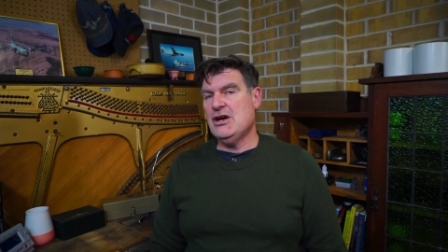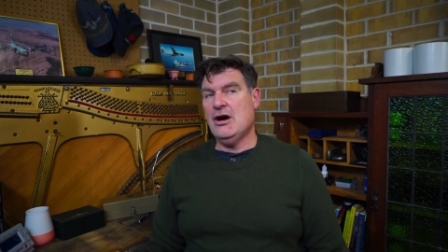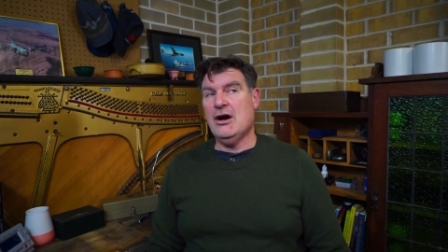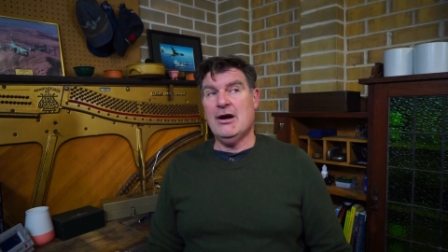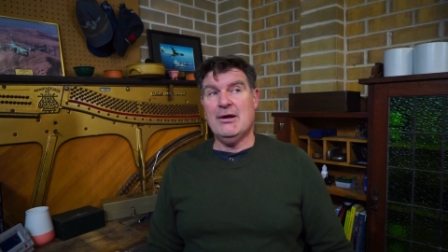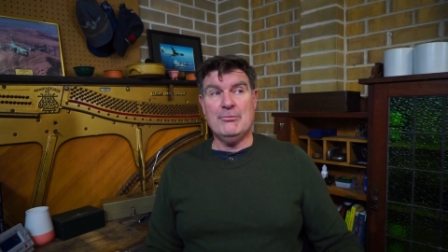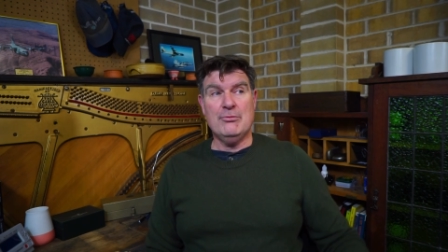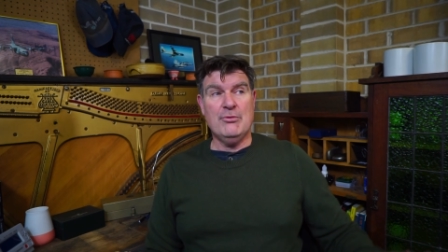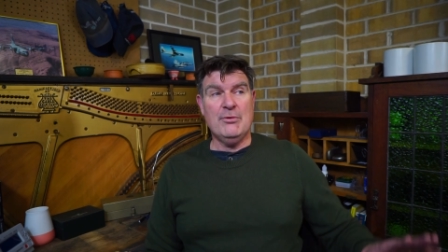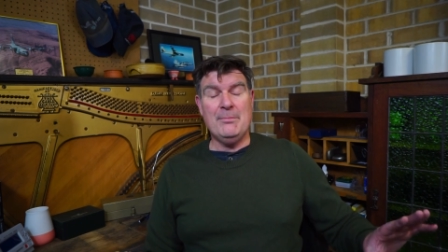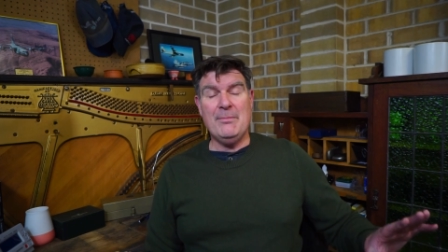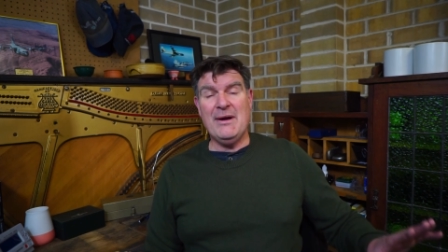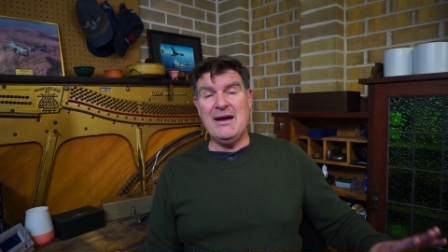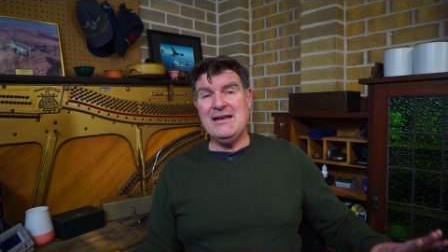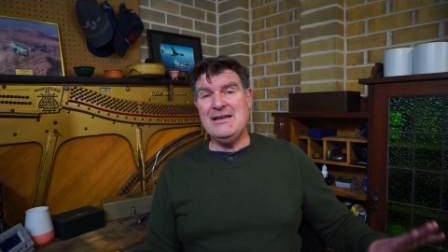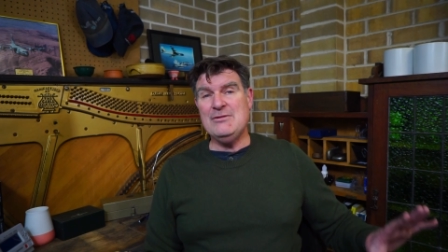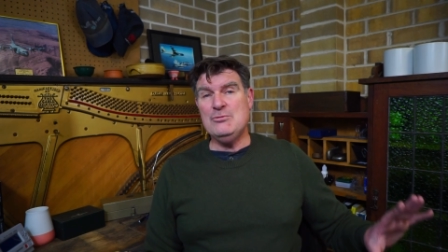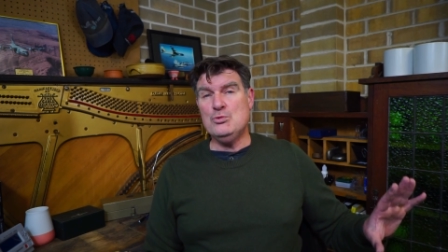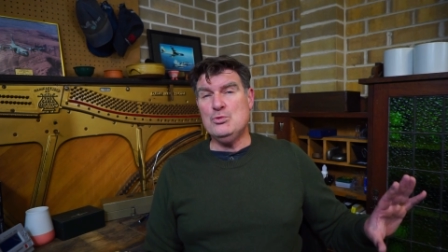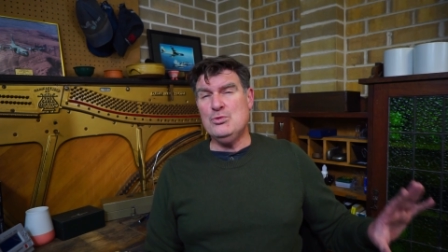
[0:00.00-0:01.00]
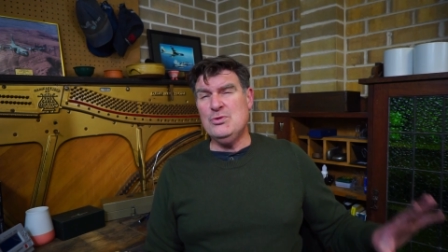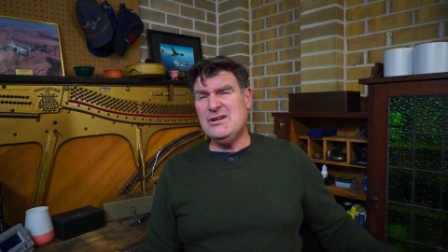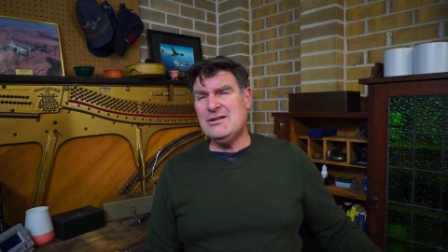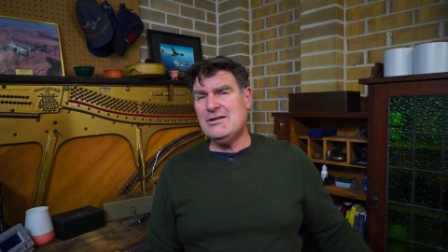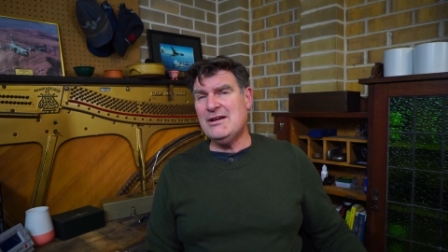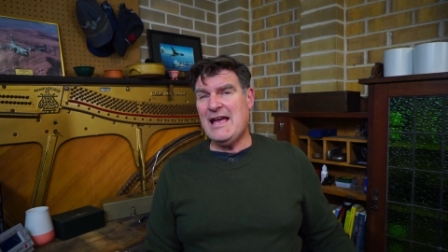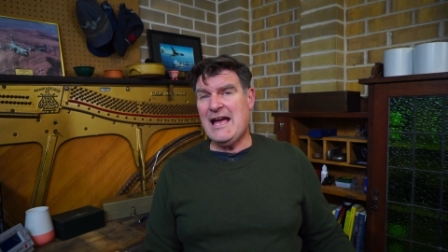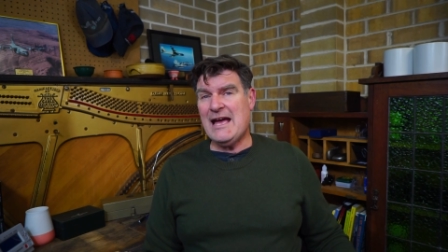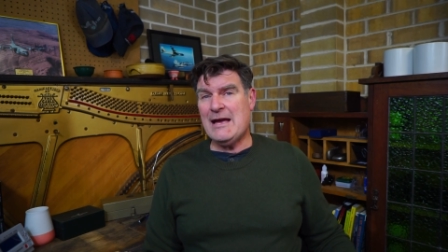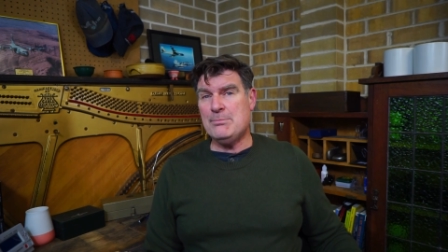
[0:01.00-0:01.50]
I remain
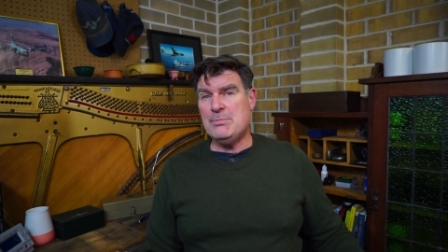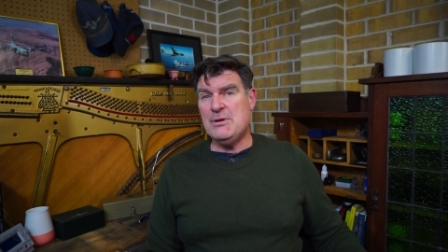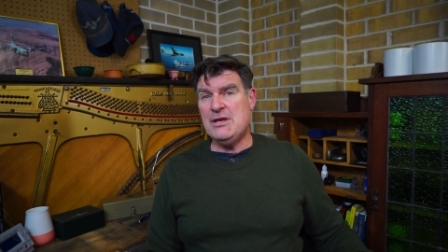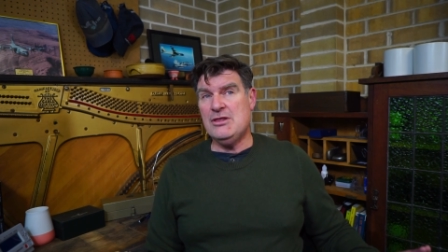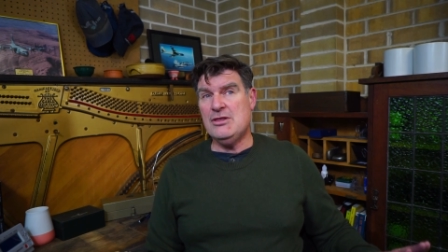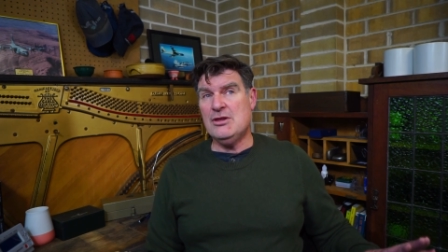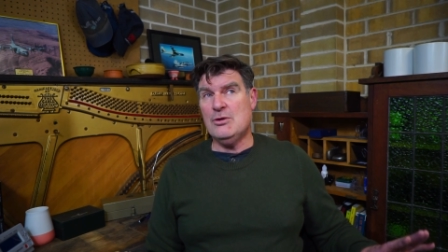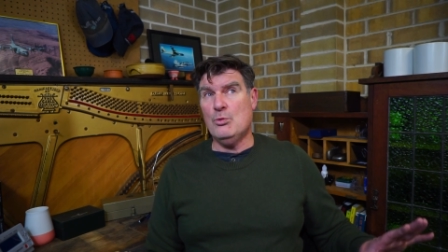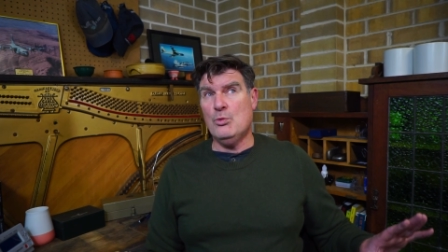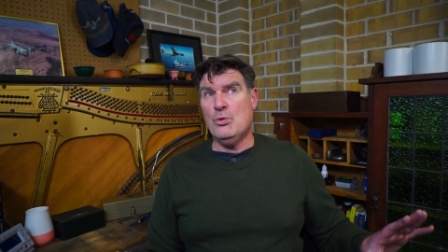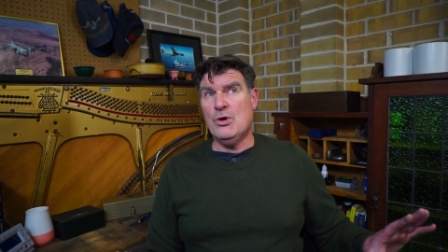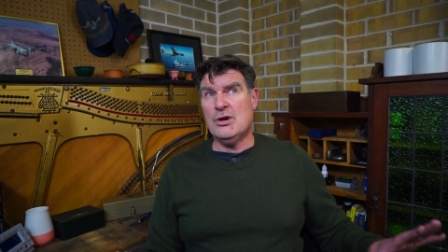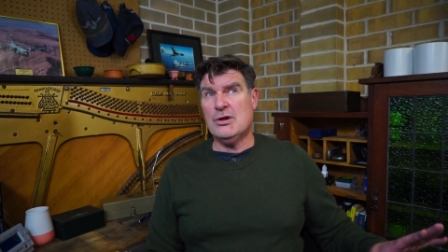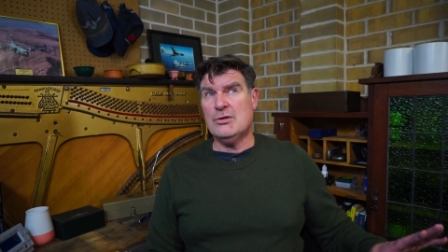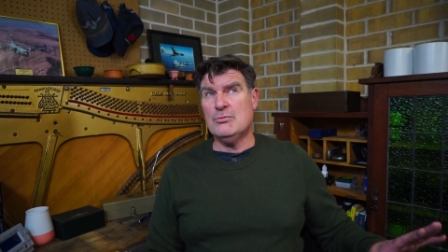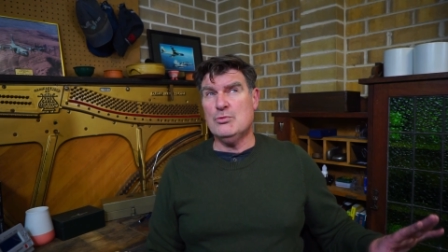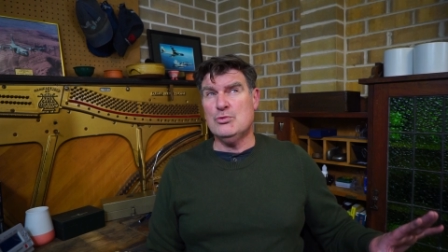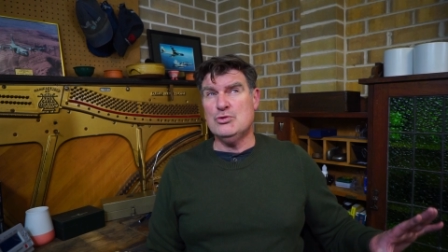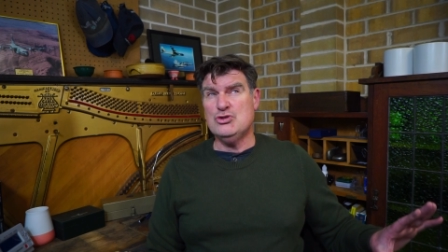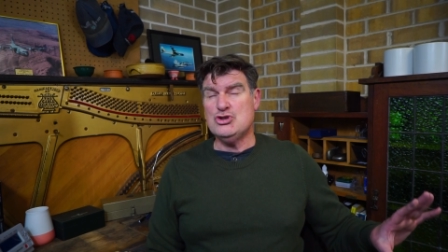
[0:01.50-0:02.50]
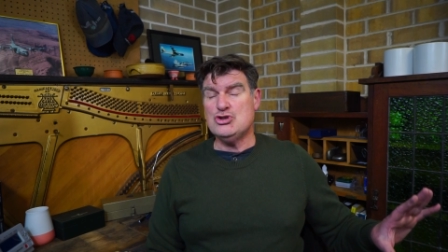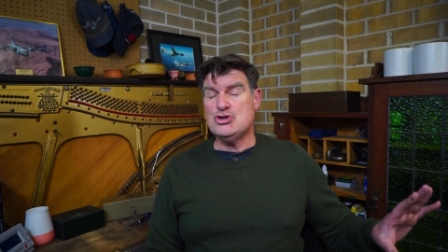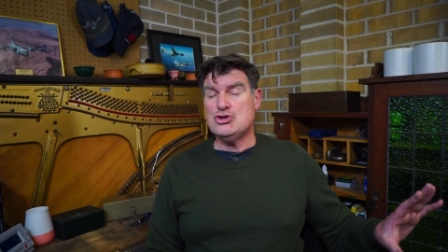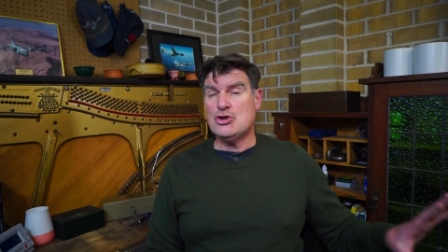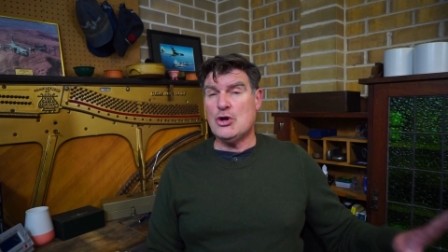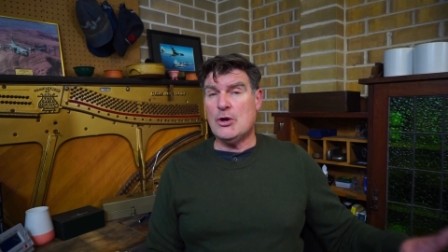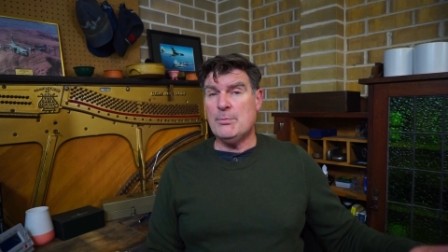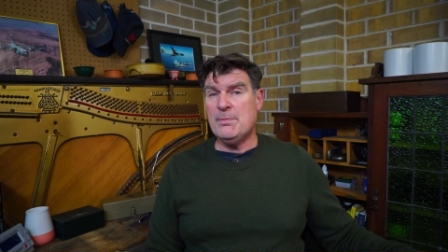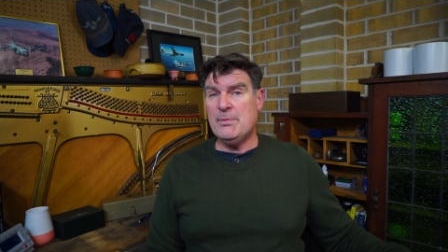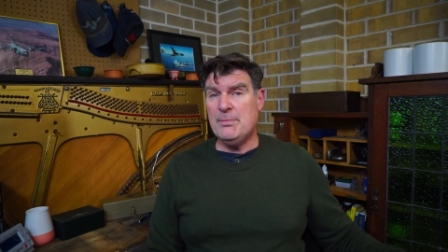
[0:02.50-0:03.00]
really happy that what would
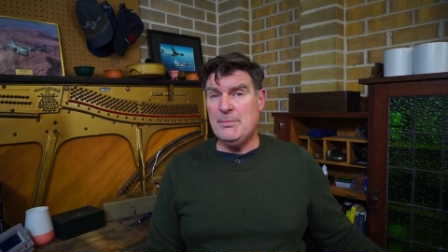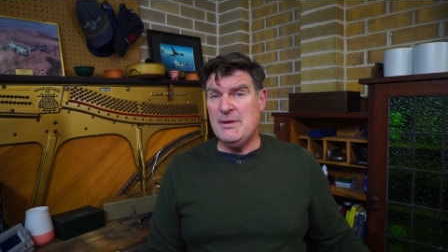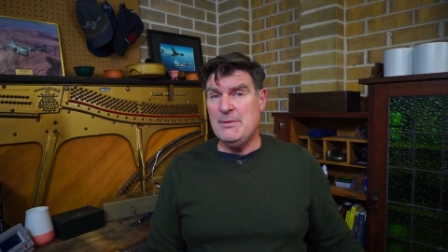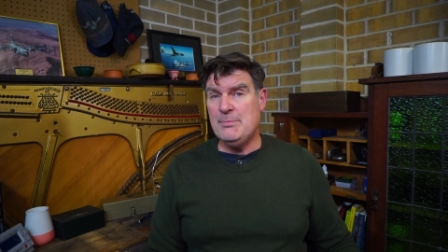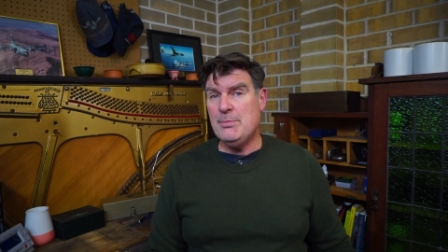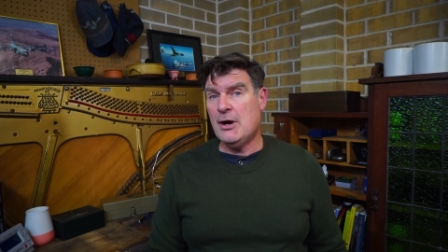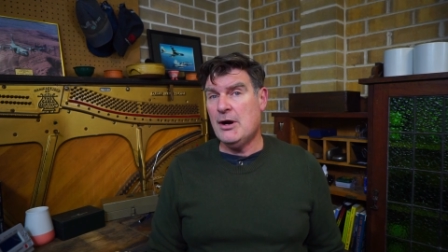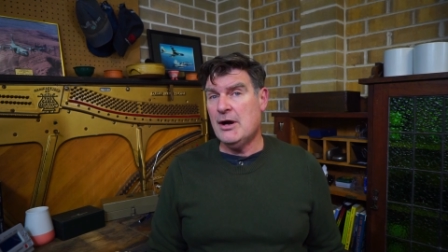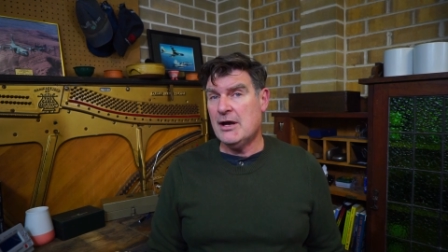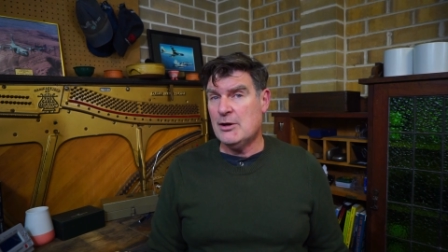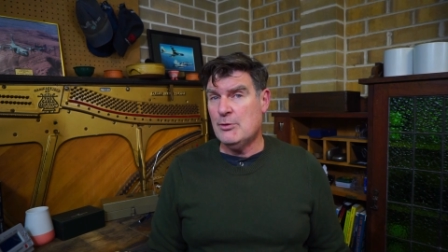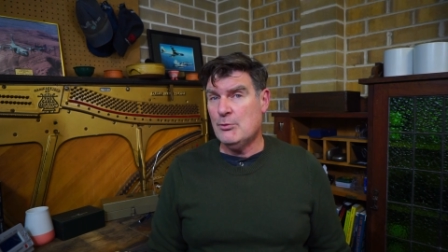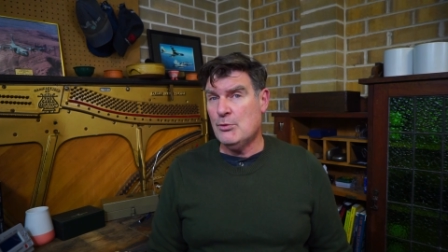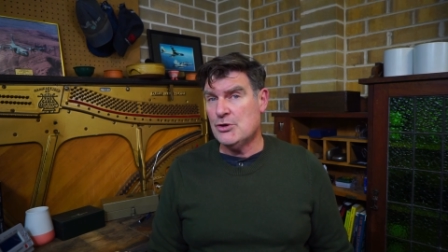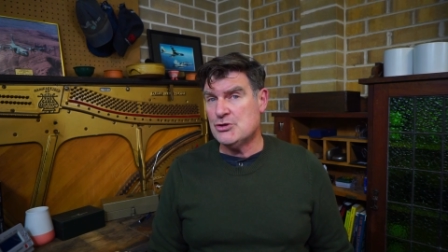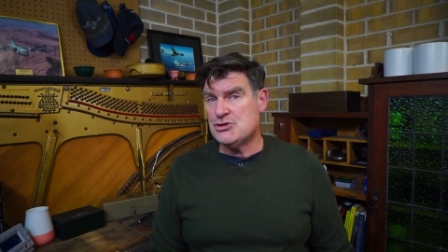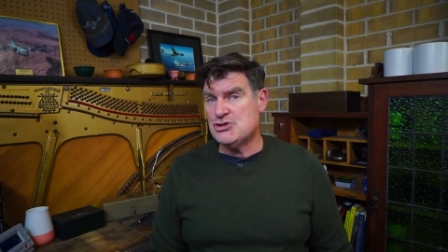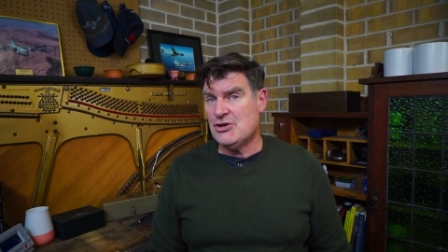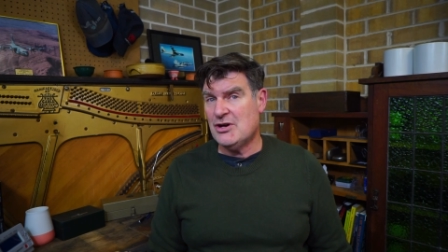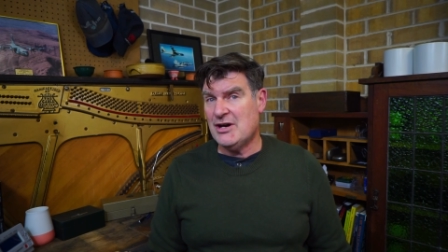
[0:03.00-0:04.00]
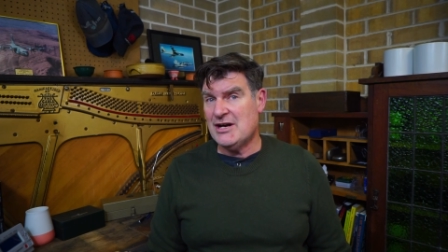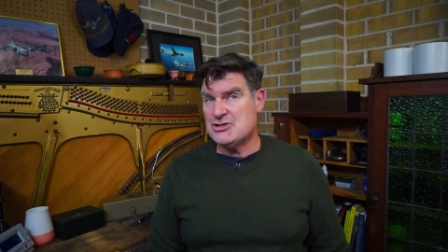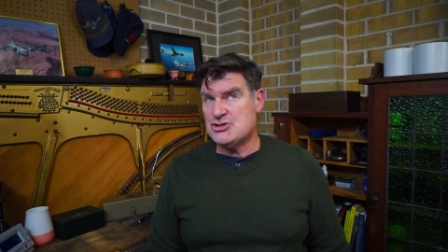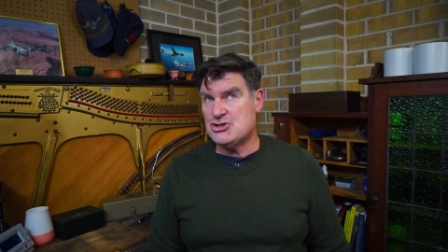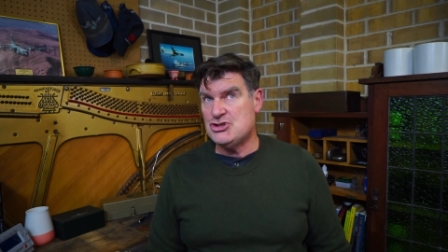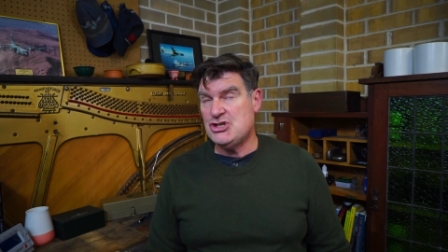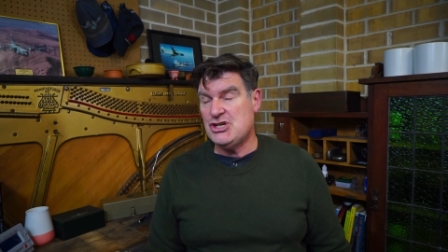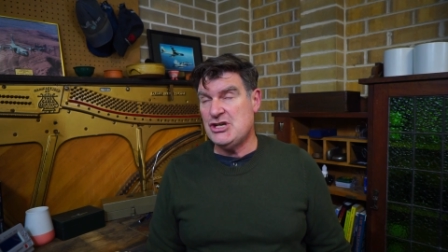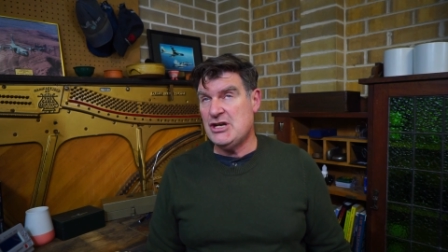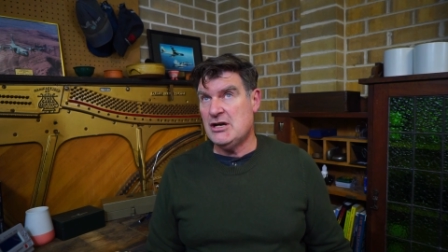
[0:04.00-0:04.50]
stop me buying a watch
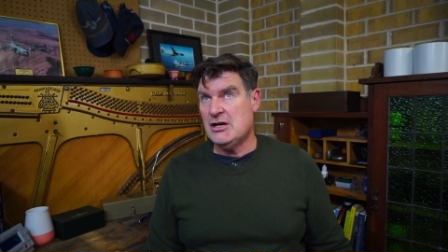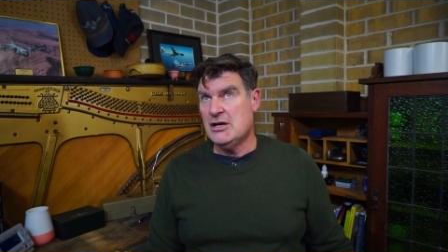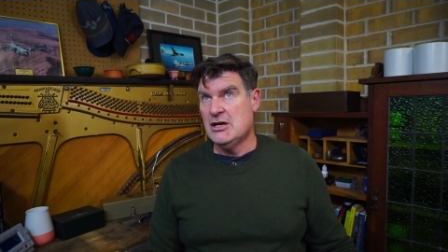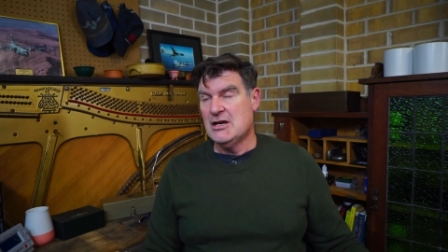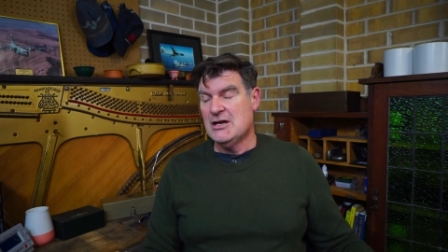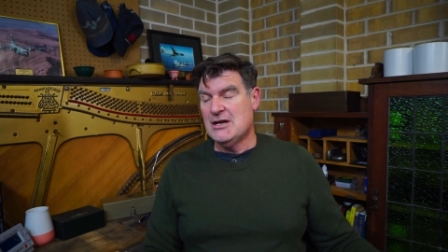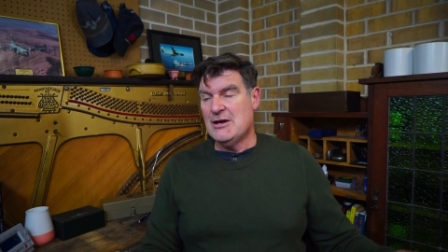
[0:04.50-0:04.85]
last year